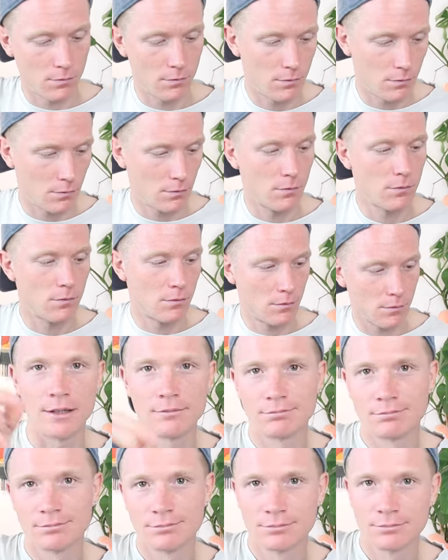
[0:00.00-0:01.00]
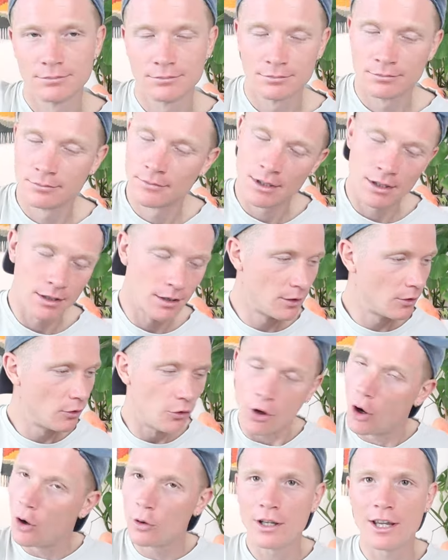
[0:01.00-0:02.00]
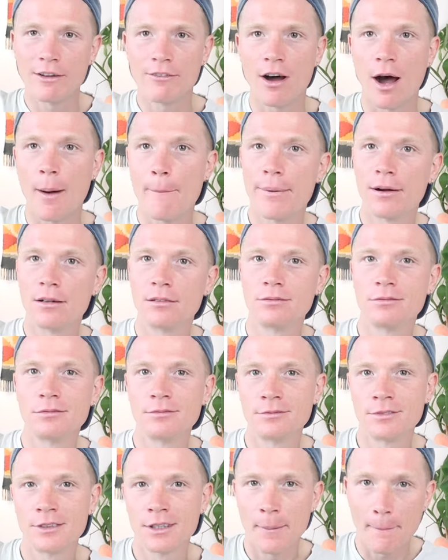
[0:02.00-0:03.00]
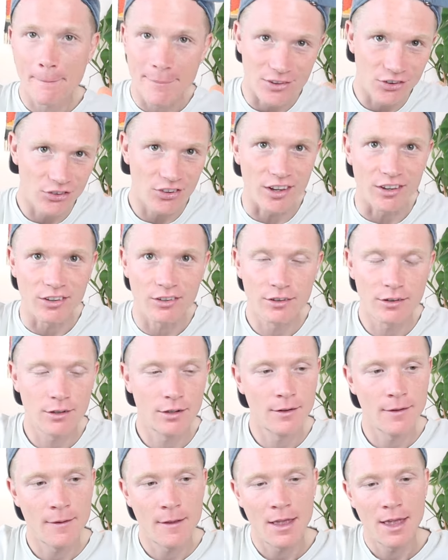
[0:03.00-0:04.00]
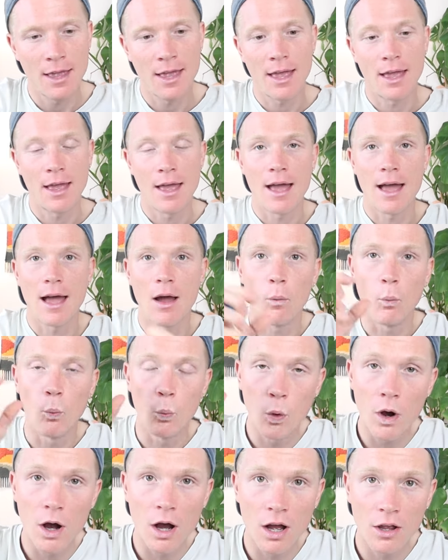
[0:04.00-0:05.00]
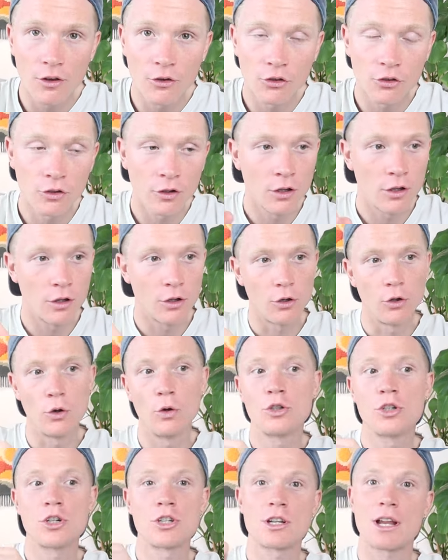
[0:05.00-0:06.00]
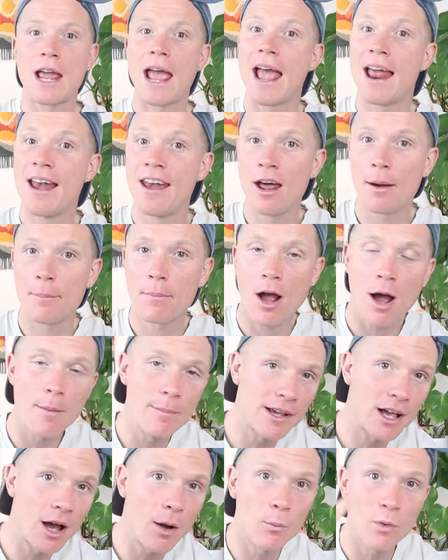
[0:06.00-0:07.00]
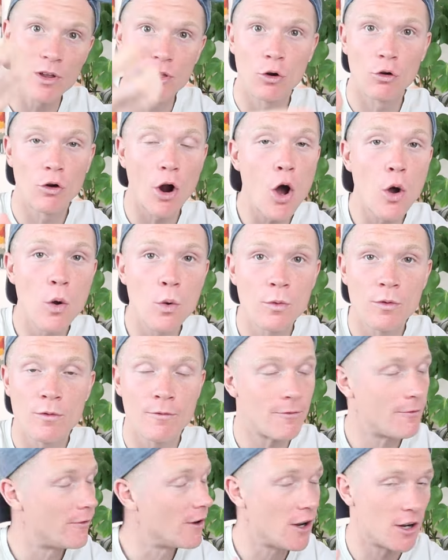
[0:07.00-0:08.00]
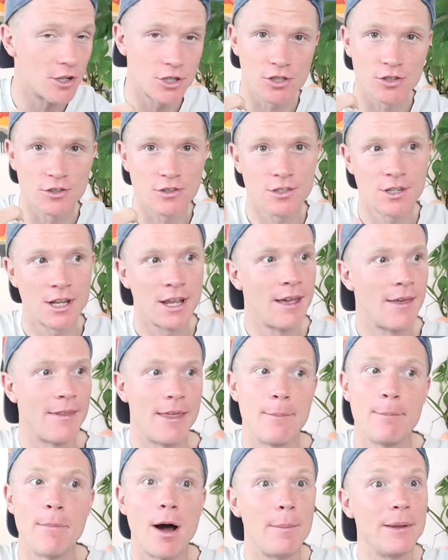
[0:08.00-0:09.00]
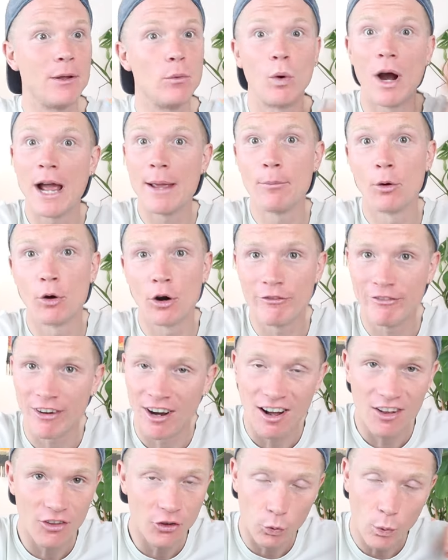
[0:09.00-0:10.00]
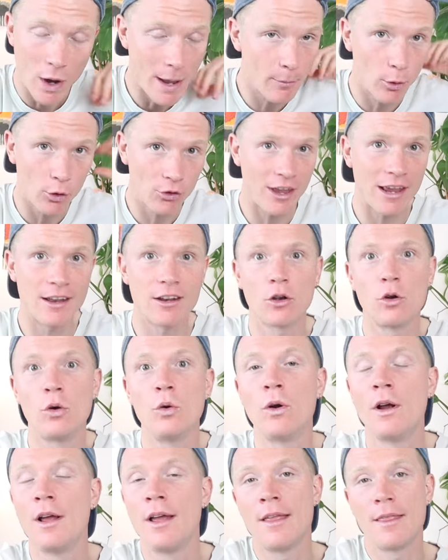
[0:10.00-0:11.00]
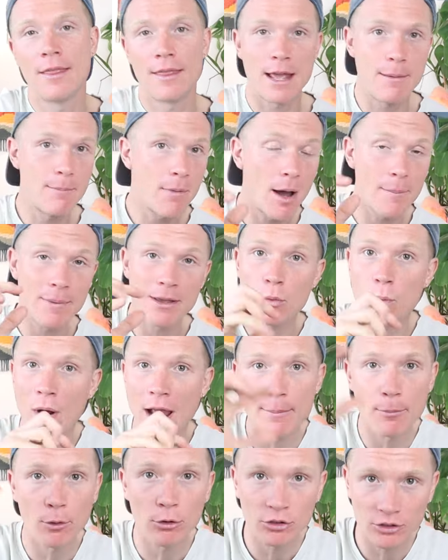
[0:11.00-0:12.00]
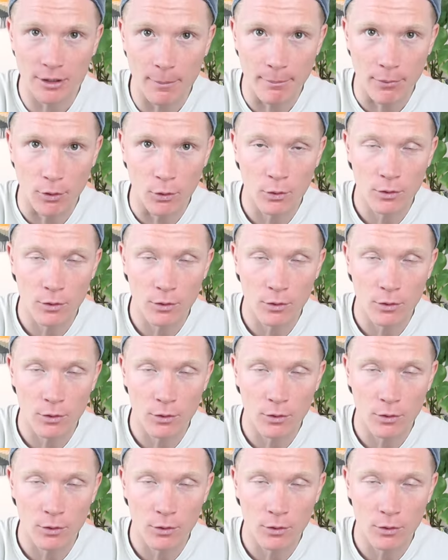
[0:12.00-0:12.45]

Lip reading: Work on it. Don't give up. Persist. At worst, you'll just end up coming up with your own versions. They might be way more advanced, way more technical. They might be way more simple. The